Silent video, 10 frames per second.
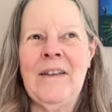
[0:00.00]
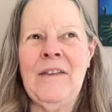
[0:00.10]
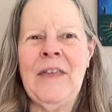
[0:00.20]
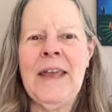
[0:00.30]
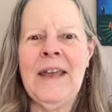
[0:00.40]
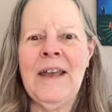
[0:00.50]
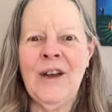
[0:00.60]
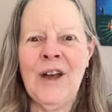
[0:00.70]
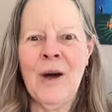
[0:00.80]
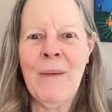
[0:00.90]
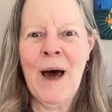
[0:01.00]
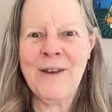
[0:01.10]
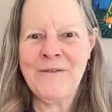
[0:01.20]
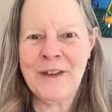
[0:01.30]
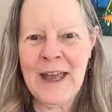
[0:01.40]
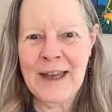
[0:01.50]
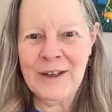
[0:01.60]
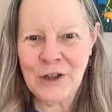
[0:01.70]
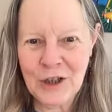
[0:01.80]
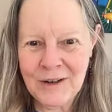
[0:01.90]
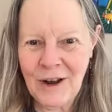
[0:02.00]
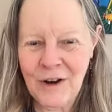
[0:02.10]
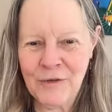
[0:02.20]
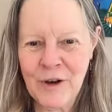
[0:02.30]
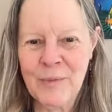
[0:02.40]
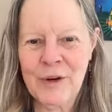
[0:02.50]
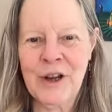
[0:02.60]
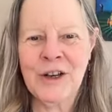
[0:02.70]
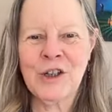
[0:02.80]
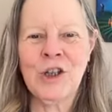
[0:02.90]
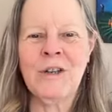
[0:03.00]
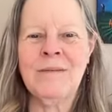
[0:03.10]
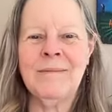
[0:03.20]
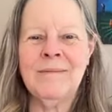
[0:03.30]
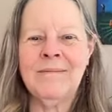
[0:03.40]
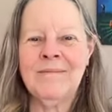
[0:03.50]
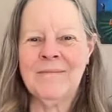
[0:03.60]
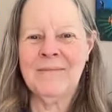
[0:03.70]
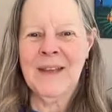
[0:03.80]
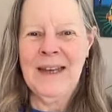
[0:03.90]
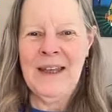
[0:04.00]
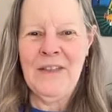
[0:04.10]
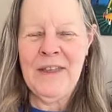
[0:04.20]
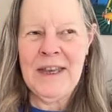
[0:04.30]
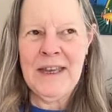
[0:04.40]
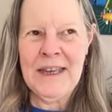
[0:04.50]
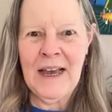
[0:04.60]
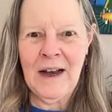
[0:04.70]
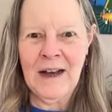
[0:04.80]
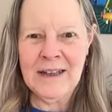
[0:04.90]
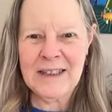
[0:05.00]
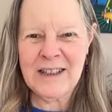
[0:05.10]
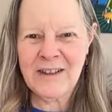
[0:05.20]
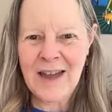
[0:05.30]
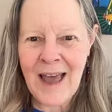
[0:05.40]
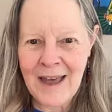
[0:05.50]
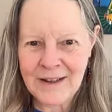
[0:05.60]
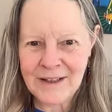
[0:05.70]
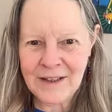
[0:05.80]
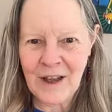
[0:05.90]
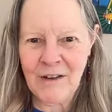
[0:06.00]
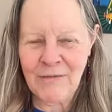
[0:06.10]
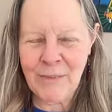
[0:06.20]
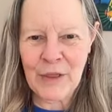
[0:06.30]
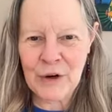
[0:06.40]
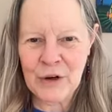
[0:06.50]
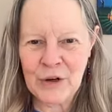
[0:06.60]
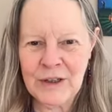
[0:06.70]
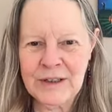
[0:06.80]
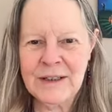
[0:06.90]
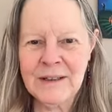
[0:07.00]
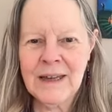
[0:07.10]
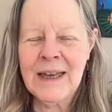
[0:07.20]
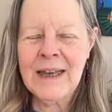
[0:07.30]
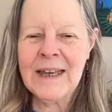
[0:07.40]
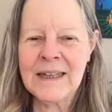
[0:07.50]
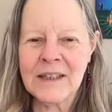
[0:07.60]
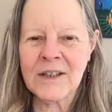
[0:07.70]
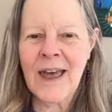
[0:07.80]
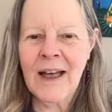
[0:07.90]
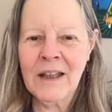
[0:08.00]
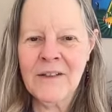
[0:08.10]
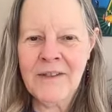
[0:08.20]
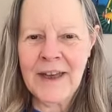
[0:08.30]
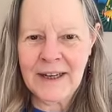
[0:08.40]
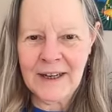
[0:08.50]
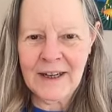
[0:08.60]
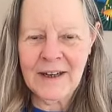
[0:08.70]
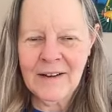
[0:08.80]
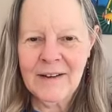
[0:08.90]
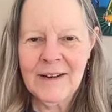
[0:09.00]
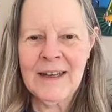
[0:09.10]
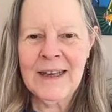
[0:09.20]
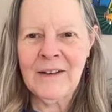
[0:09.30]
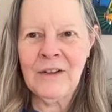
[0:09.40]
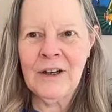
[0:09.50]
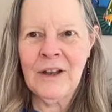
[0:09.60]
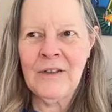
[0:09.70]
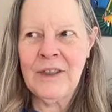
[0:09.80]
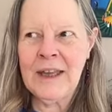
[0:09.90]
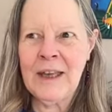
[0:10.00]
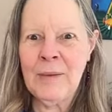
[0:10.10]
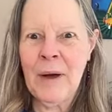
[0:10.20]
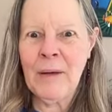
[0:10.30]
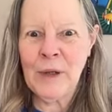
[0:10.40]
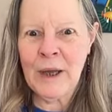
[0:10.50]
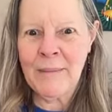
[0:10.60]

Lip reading: the commodification of reproduction, the status of motherhood is elevated in the public